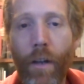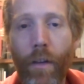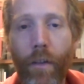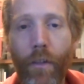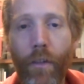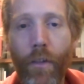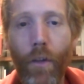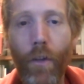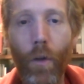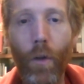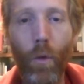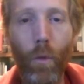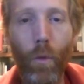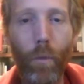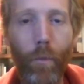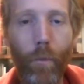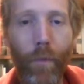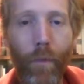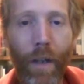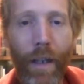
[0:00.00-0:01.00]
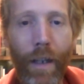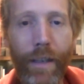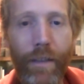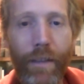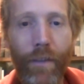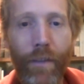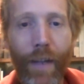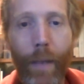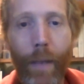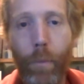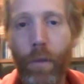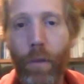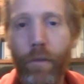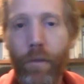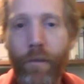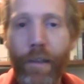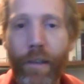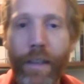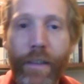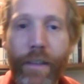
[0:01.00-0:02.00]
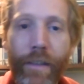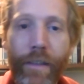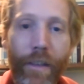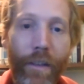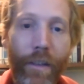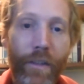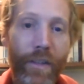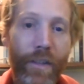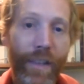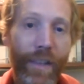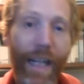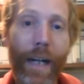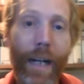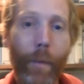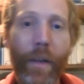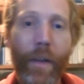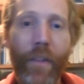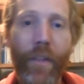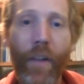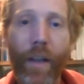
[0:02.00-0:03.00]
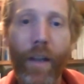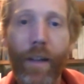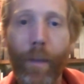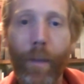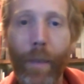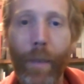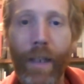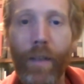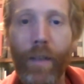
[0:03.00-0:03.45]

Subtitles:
So the likes of apple trees, scab is a big